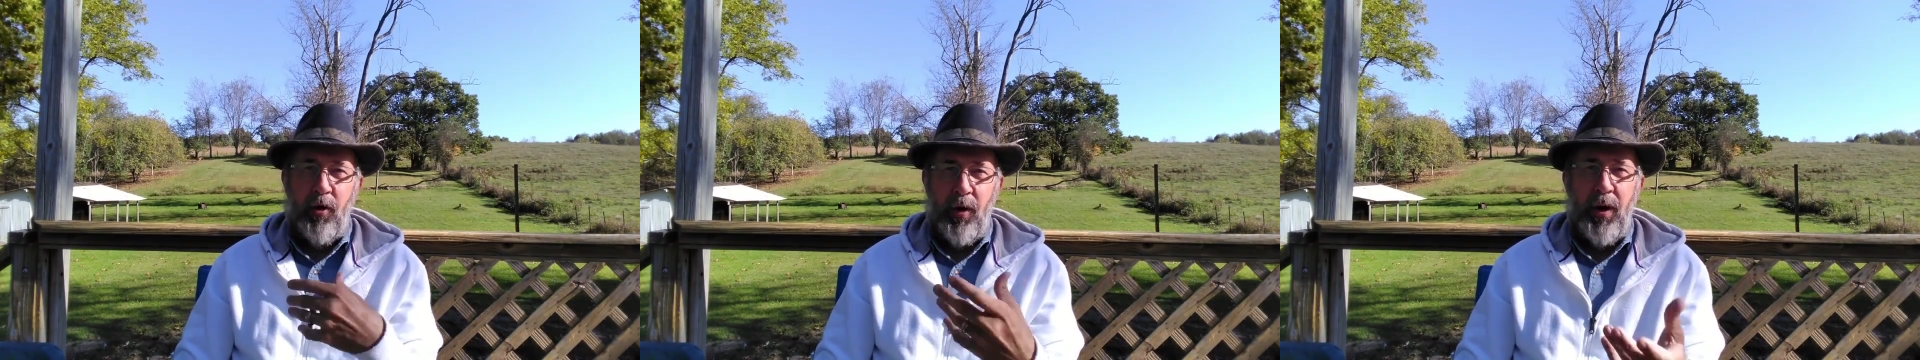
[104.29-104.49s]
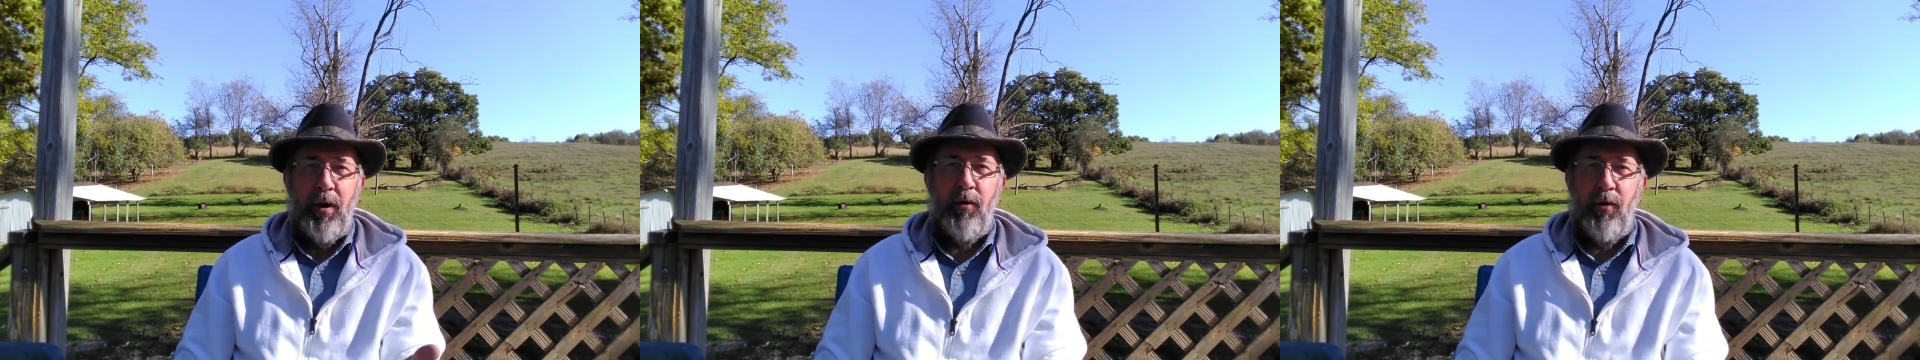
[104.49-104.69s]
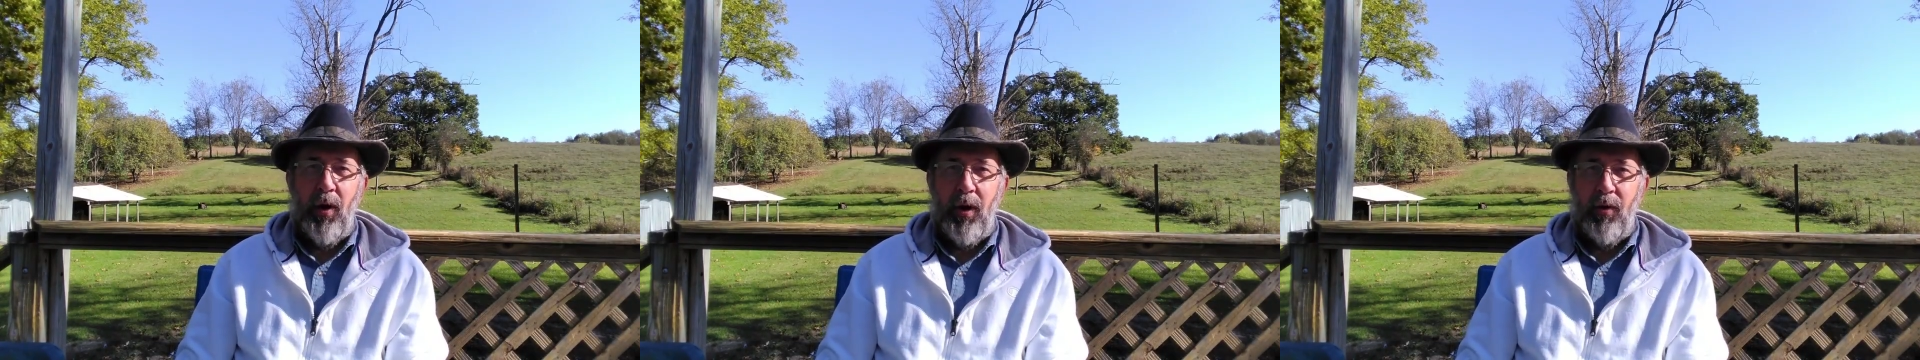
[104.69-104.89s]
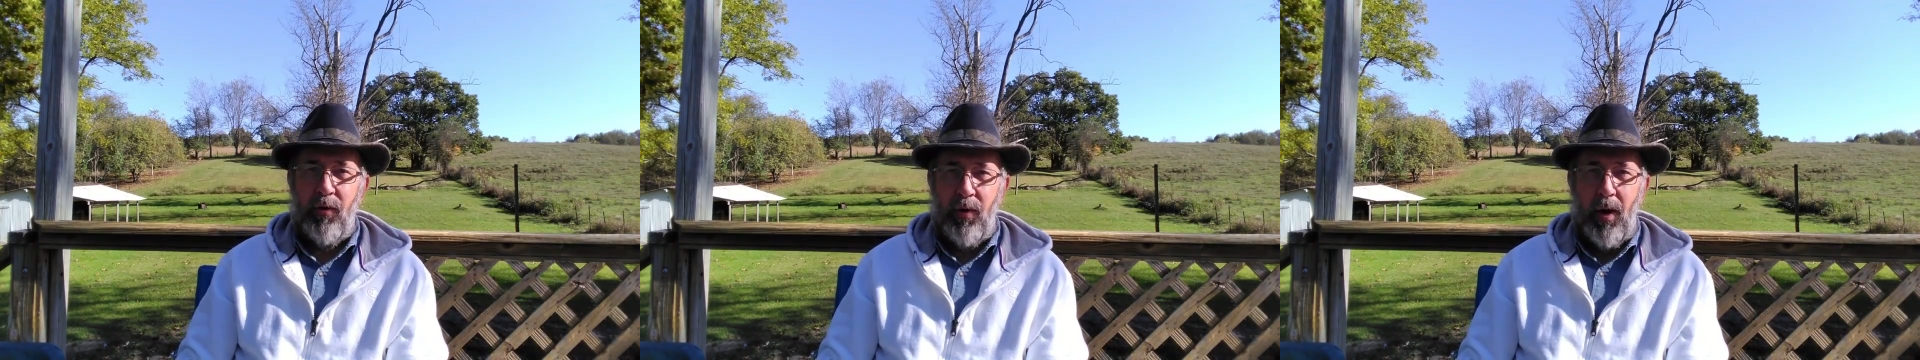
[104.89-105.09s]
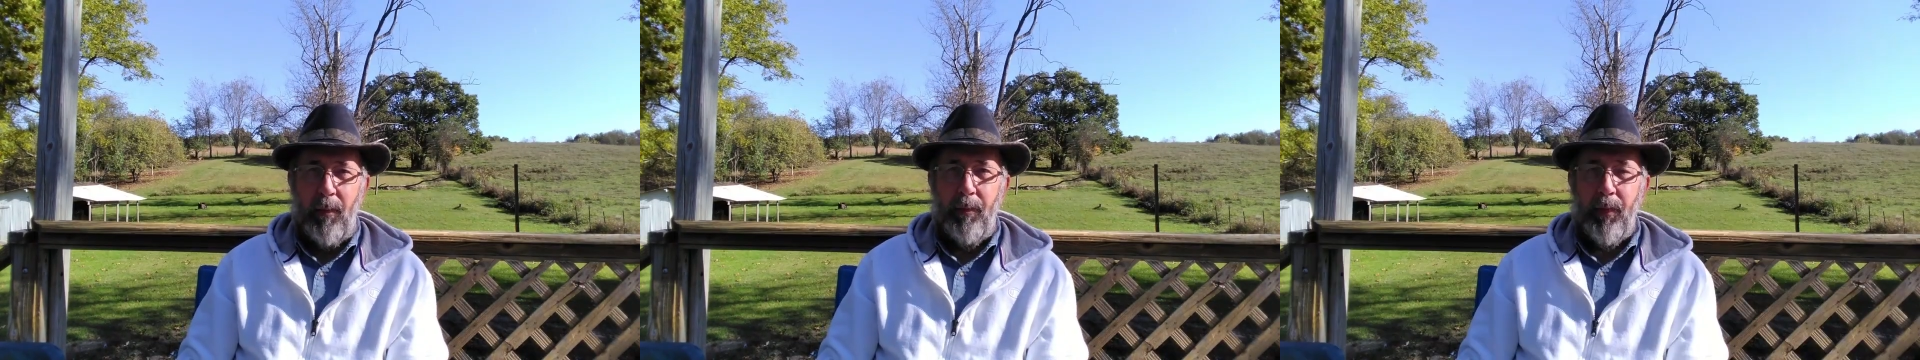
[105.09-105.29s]
She has done
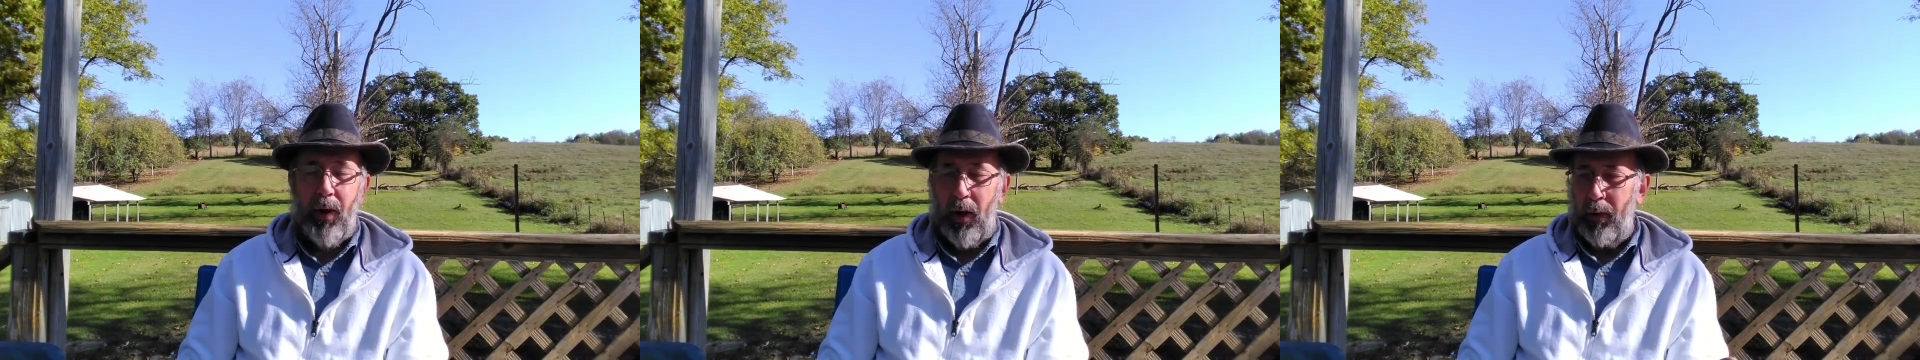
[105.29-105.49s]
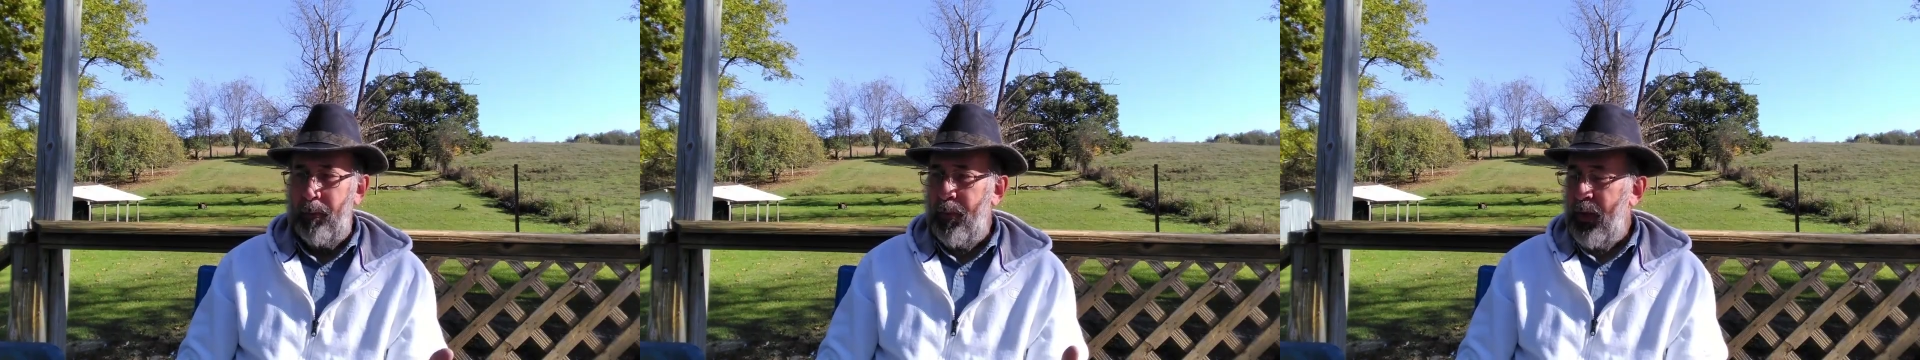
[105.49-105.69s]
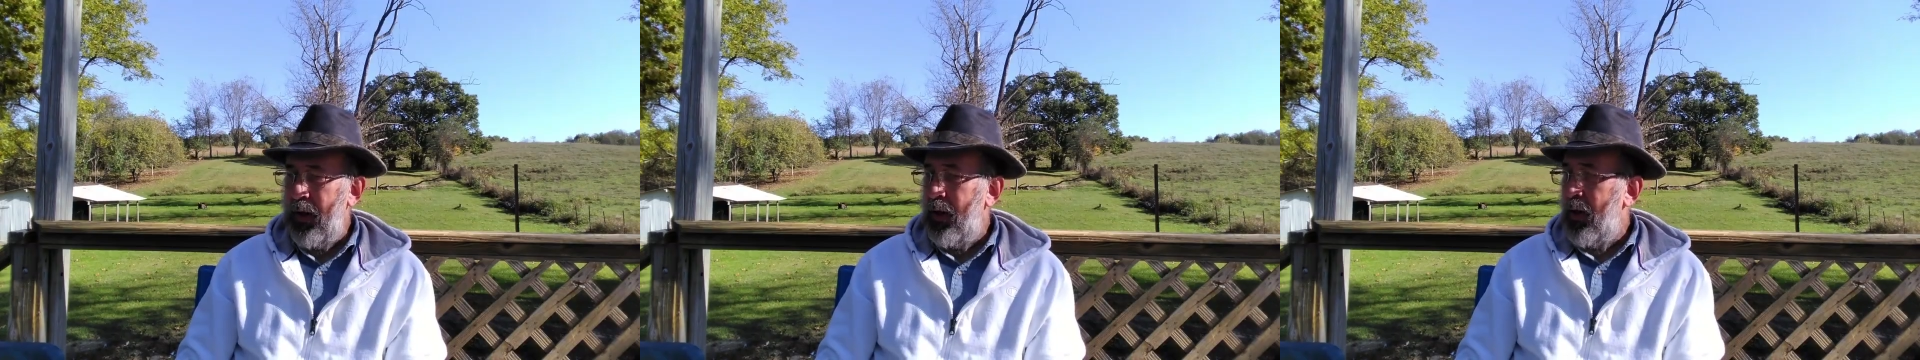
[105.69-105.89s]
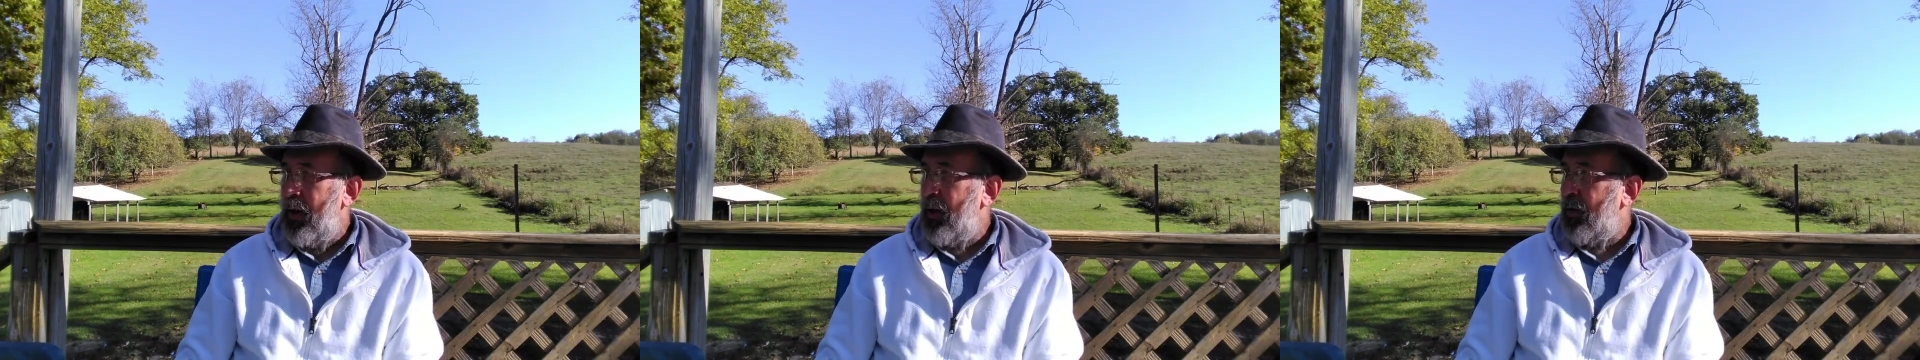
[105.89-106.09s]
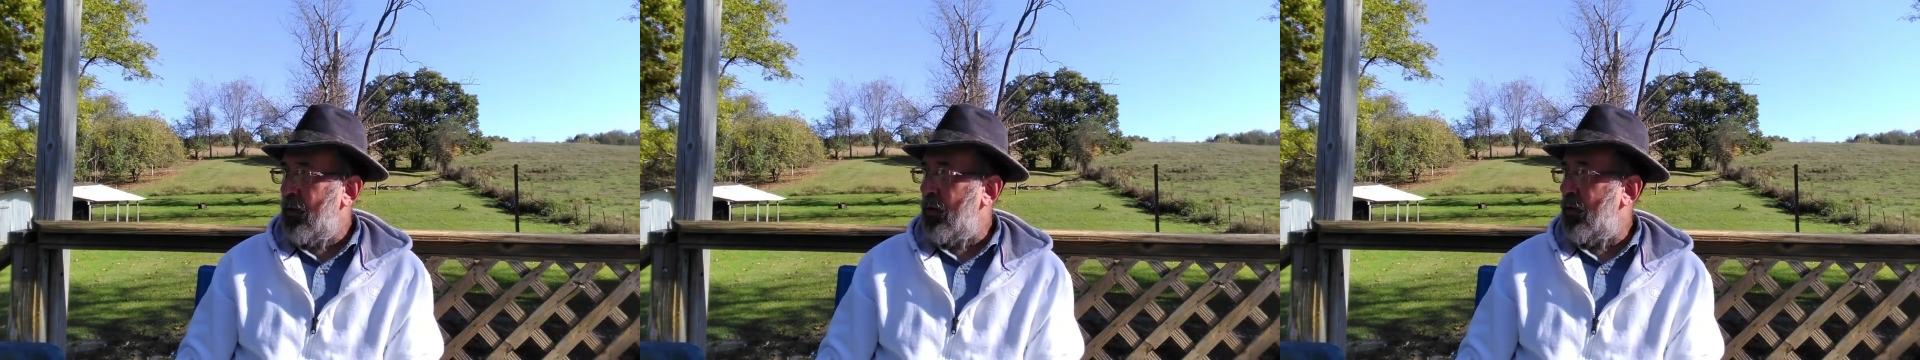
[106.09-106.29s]
some, so